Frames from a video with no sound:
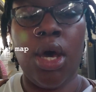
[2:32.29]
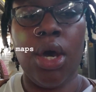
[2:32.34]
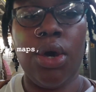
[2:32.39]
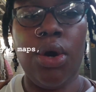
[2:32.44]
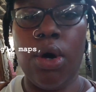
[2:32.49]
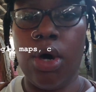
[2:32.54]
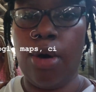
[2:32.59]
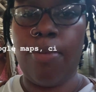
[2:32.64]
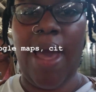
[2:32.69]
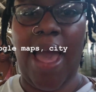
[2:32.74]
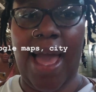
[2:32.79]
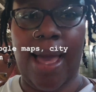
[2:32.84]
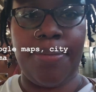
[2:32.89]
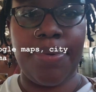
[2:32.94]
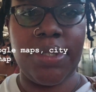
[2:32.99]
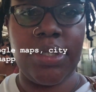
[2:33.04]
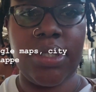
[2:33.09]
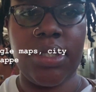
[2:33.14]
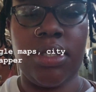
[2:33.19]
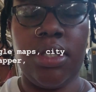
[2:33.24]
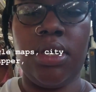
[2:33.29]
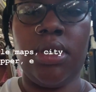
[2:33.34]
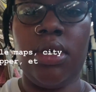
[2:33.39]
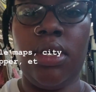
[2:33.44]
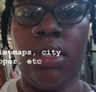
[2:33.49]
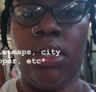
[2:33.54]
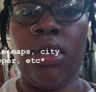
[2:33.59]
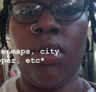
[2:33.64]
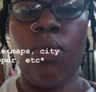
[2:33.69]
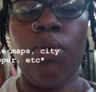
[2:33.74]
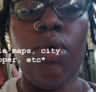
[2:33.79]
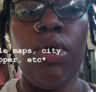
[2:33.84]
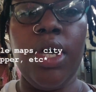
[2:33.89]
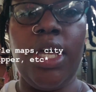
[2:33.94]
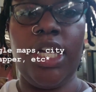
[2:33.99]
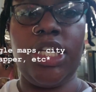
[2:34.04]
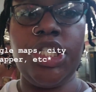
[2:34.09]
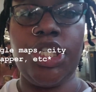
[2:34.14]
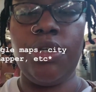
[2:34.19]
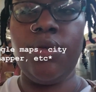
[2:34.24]
Google Maps will
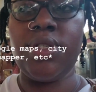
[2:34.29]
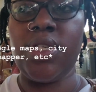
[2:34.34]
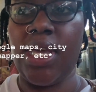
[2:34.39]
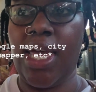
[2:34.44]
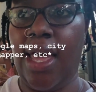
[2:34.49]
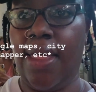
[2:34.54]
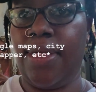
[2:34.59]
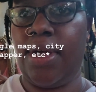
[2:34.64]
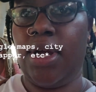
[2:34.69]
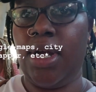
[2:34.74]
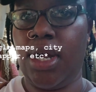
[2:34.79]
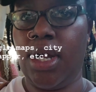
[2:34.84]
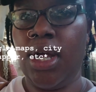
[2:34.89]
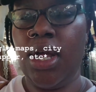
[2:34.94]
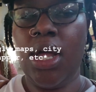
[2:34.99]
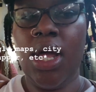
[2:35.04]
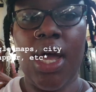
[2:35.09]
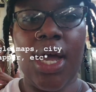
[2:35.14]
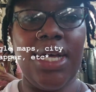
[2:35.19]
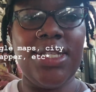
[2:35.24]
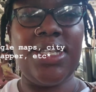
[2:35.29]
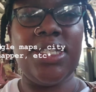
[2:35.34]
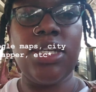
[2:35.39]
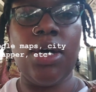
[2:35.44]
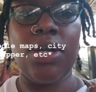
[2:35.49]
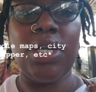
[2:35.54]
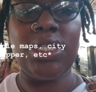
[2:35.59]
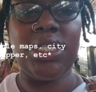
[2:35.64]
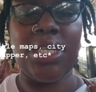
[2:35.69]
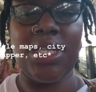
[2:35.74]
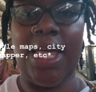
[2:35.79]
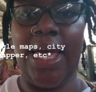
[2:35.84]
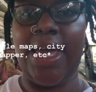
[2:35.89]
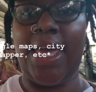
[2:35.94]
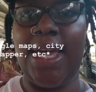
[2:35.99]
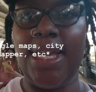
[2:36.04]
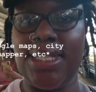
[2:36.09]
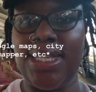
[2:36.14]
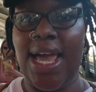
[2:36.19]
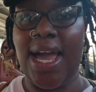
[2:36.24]
get you together, because it told us like
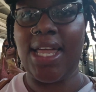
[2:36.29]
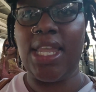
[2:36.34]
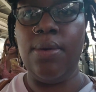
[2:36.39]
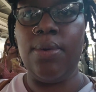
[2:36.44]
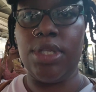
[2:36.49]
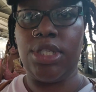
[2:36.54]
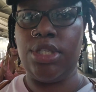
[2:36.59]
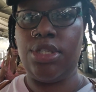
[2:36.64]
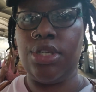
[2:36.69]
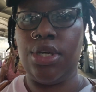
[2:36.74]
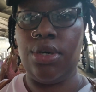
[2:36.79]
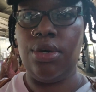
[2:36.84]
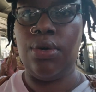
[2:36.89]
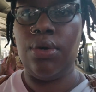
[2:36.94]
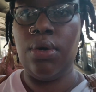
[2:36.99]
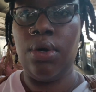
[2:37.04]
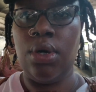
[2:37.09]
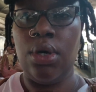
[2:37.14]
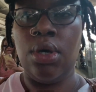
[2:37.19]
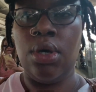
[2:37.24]
exactly what to do.